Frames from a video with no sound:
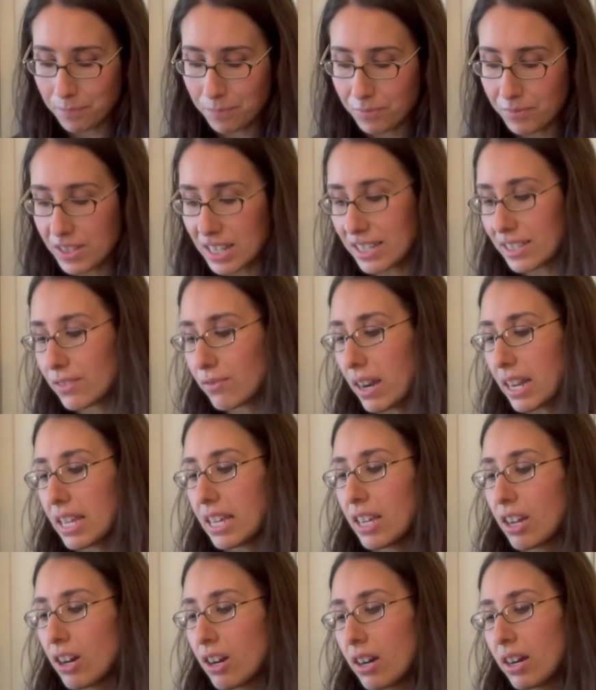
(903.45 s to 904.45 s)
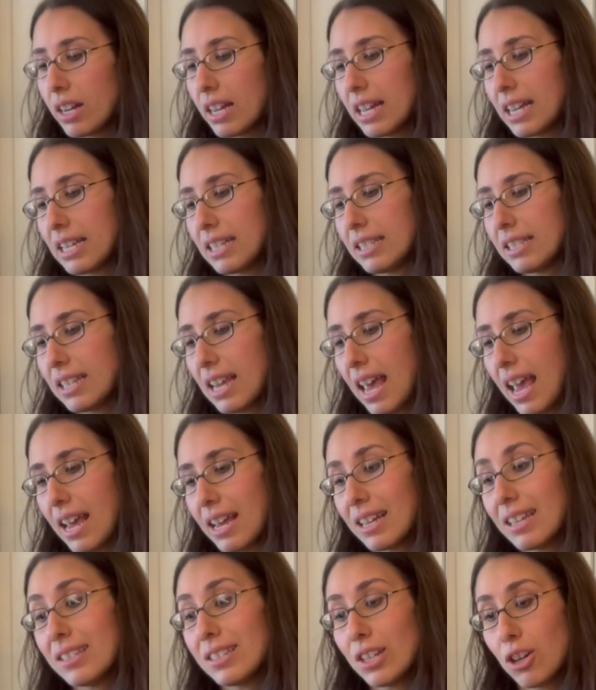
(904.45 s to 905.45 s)
This right here is a
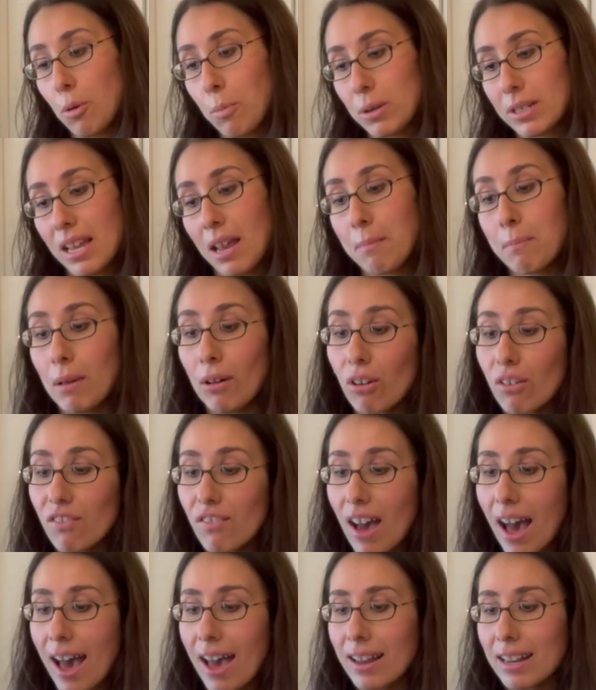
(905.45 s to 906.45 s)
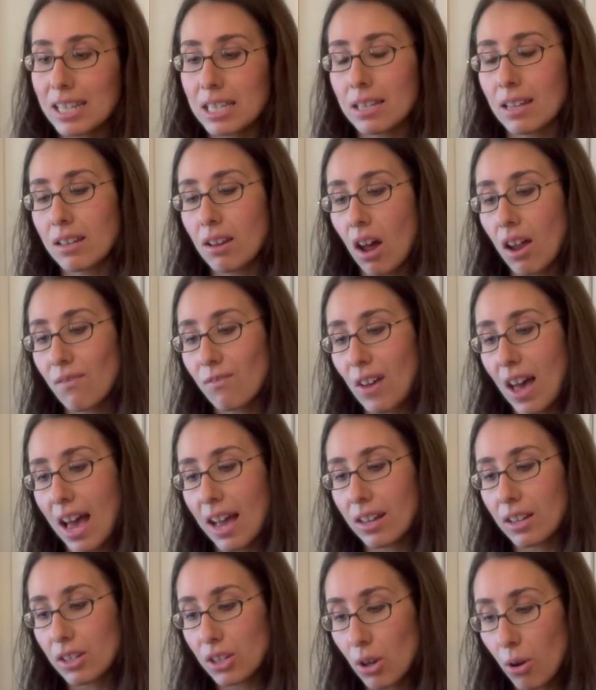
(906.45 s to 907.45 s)
0% milk fat. It's a
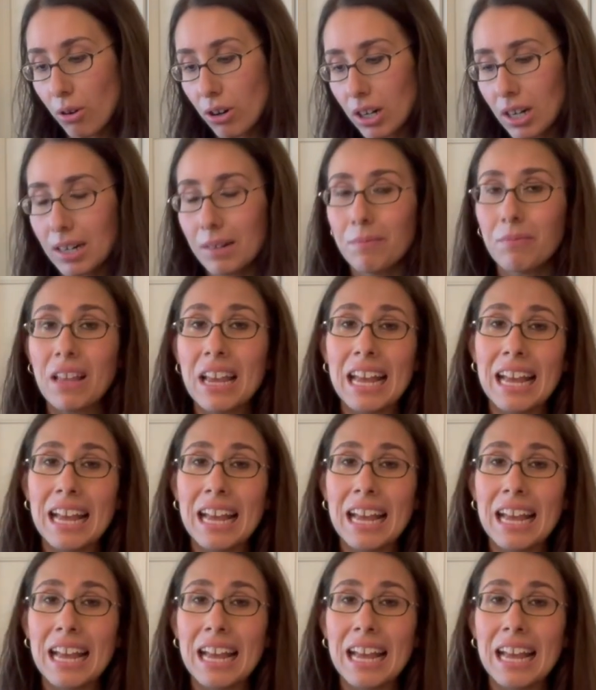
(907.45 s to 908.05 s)
non-fat yogurt.